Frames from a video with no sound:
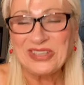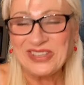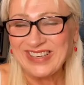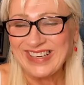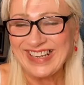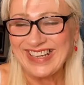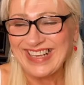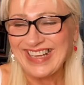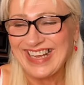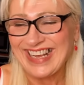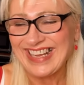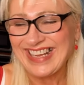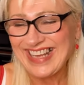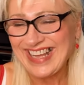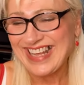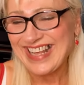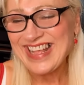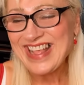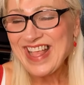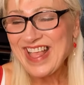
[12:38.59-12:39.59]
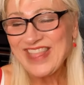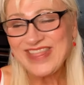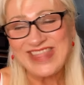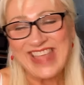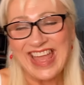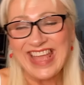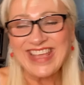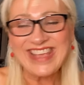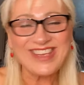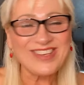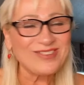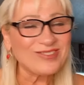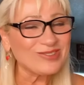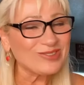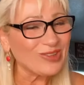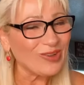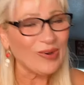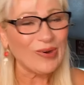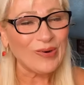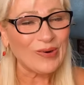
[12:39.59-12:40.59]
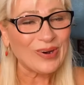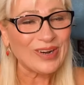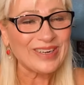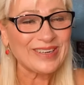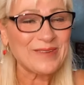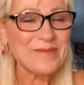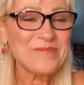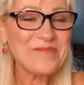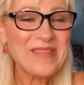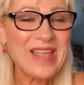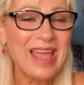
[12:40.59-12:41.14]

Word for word: Thank you, Lord.